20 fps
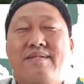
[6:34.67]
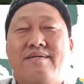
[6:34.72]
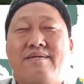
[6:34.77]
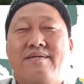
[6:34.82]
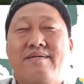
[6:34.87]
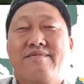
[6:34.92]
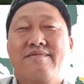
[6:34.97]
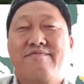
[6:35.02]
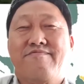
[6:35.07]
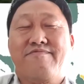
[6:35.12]

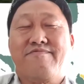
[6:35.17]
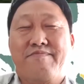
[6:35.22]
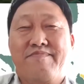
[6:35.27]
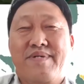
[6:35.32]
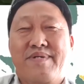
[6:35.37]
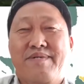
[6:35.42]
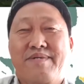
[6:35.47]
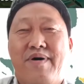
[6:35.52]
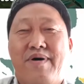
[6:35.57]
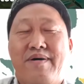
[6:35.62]
uh, from
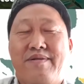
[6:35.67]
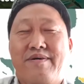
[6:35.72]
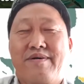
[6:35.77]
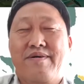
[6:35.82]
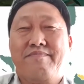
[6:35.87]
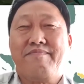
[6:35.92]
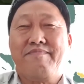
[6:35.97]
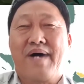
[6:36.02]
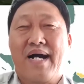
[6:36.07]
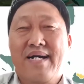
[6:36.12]
the point
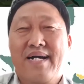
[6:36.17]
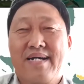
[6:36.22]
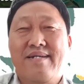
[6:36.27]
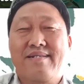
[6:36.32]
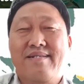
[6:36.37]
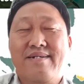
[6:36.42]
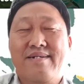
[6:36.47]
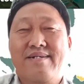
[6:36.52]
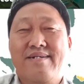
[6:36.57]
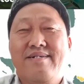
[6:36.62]
of
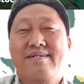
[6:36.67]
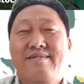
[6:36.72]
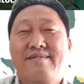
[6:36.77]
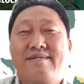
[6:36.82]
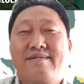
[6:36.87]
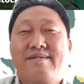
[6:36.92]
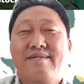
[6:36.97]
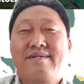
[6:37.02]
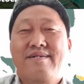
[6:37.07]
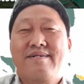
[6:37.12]
market uh,
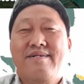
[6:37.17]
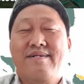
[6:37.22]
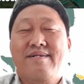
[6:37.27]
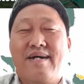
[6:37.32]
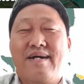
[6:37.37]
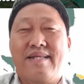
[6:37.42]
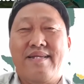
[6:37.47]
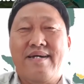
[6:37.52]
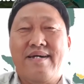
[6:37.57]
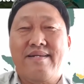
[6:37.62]

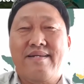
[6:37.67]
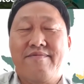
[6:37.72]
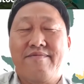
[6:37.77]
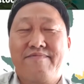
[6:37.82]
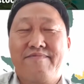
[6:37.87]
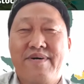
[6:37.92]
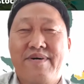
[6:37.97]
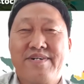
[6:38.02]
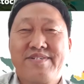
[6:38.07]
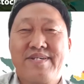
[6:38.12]
and then,
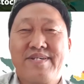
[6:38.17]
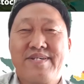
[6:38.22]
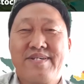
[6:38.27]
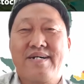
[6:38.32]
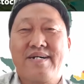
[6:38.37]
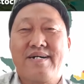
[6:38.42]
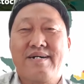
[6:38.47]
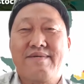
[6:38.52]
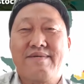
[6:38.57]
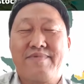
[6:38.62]
of course,
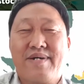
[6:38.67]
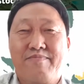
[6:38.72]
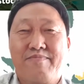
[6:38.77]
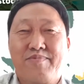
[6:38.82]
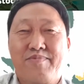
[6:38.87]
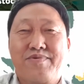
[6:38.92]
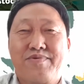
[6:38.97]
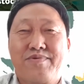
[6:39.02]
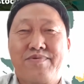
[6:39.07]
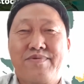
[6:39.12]
uh, we have
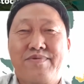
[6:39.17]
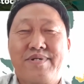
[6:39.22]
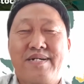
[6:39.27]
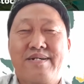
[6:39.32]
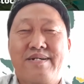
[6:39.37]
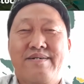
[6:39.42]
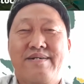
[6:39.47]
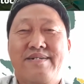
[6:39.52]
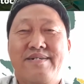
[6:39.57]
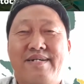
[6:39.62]
to
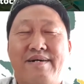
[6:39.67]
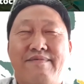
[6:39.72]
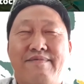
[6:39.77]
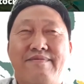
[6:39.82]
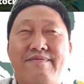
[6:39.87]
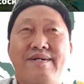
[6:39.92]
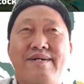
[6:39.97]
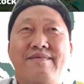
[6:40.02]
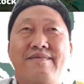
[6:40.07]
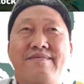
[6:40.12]
increase
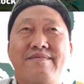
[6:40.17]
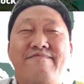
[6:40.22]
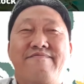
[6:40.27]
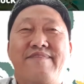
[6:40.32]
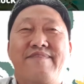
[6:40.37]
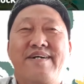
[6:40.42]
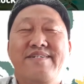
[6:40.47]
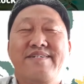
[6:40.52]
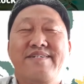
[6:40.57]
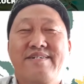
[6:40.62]
our
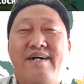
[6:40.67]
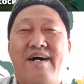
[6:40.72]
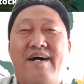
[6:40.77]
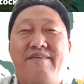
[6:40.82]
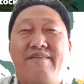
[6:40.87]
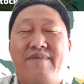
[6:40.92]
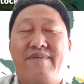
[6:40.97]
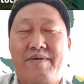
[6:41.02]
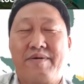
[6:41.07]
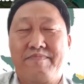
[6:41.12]
vessel
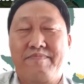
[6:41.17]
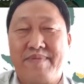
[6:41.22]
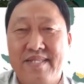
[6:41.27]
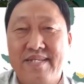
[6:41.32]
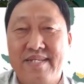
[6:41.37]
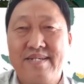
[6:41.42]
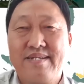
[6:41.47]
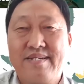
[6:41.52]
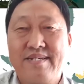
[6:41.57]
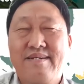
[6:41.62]

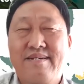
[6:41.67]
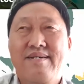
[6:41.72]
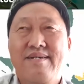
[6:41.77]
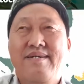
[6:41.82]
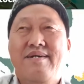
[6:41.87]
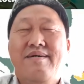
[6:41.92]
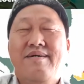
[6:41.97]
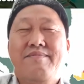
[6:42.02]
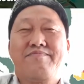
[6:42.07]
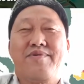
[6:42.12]
availability,
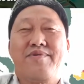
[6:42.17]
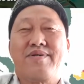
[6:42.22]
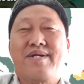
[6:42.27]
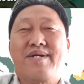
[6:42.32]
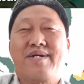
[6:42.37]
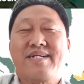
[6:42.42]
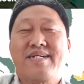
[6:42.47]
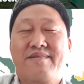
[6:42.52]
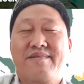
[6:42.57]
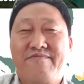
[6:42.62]

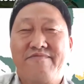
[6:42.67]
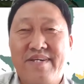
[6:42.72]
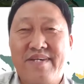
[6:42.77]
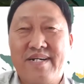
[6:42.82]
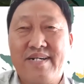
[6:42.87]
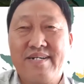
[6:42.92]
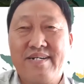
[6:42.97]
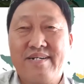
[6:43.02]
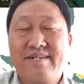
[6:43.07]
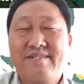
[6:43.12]
production
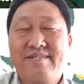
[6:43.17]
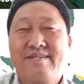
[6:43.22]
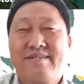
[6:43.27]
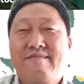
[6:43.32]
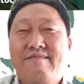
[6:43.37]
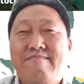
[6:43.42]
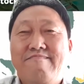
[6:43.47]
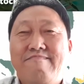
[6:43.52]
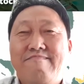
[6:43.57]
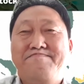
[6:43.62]
figures,
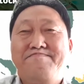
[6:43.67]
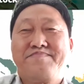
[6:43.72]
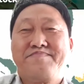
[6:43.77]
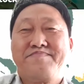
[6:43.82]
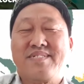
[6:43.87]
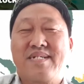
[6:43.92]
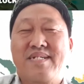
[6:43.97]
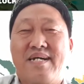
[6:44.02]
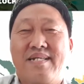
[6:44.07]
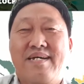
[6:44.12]

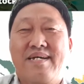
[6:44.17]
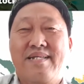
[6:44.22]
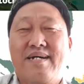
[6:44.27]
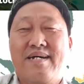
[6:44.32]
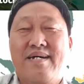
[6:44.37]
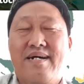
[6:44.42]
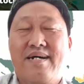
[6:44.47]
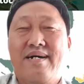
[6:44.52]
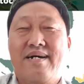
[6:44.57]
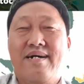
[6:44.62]
and then
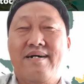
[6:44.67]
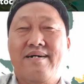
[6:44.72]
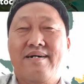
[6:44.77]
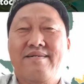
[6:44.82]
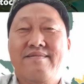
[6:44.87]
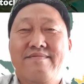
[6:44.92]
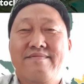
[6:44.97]
uh,